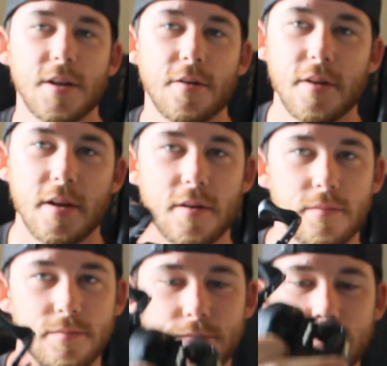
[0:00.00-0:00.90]
You don't need it.
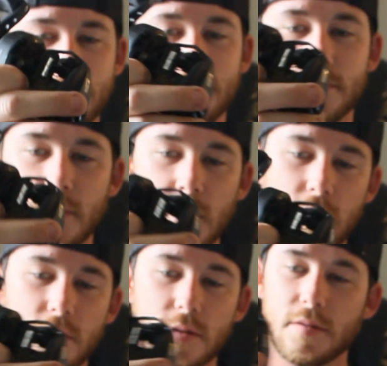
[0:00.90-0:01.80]

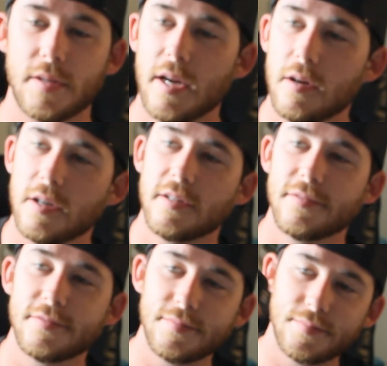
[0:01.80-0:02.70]
Just go take it
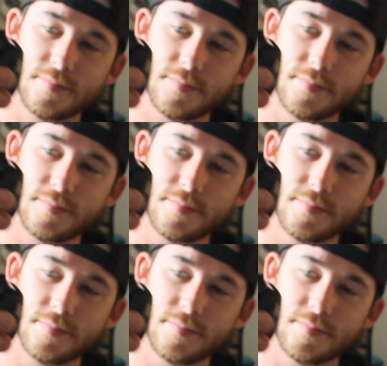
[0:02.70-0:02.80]
off.